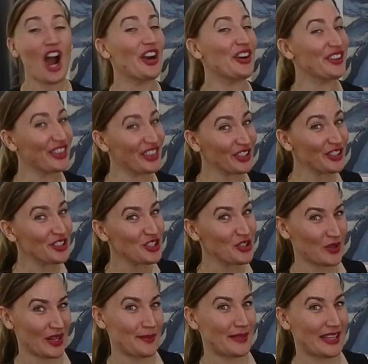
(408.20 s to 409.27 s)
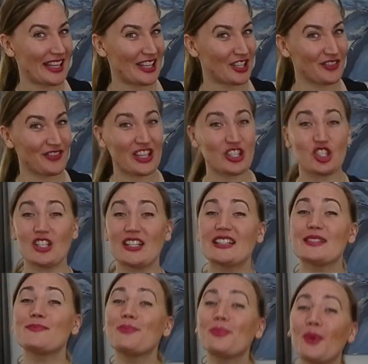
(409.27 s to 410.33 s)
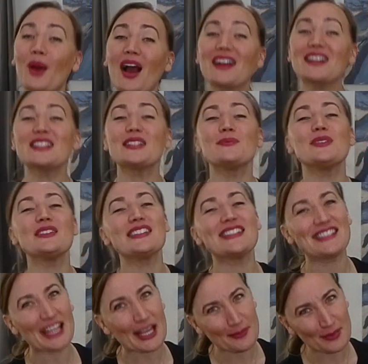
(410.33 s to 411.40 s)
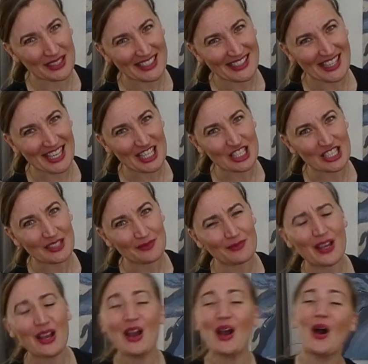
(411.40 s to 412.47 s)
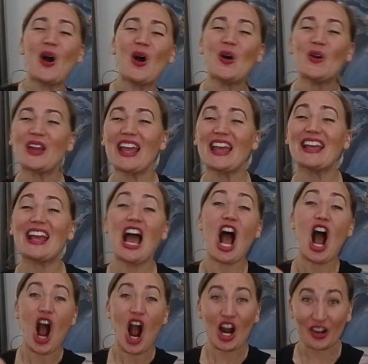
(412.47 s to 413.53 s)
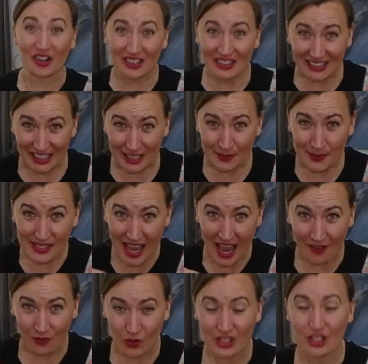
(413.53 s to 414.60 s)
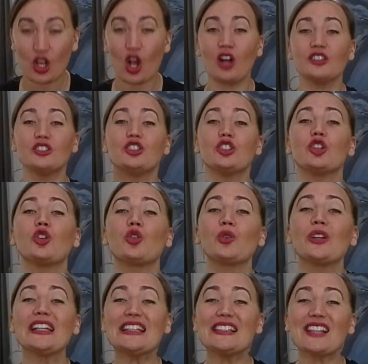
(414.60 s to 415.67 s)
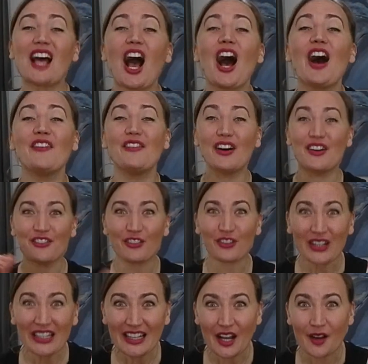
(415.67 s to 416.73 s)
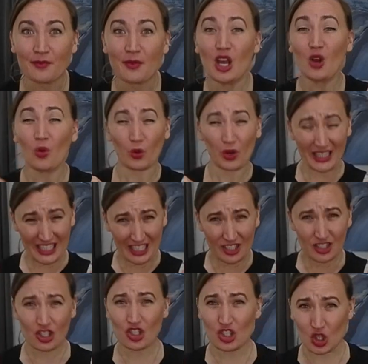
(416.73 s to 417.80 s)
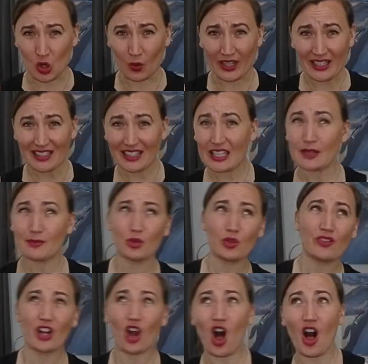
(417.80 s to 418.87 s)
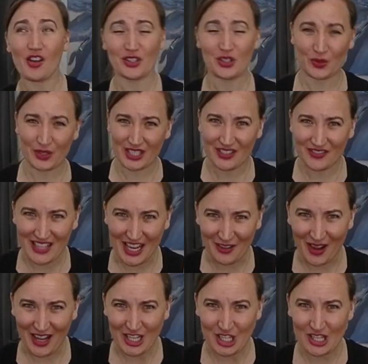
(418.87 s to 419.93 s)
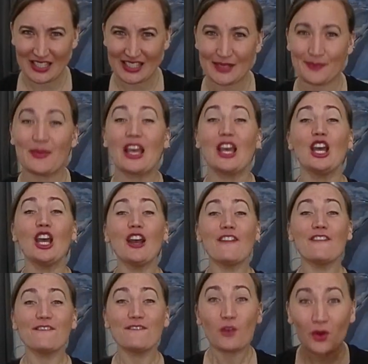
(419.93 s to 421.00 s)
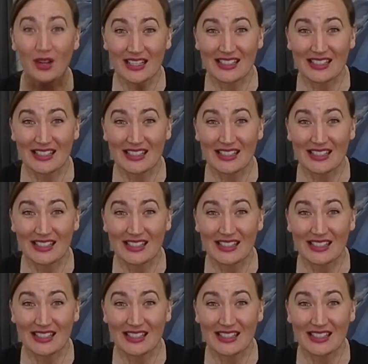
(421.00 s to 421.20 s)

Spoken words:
Our third treatment intervention is proximal stabilization. Okay, our limbs have what's called degrees of freedom, where each joint can move in all sorts of directions. For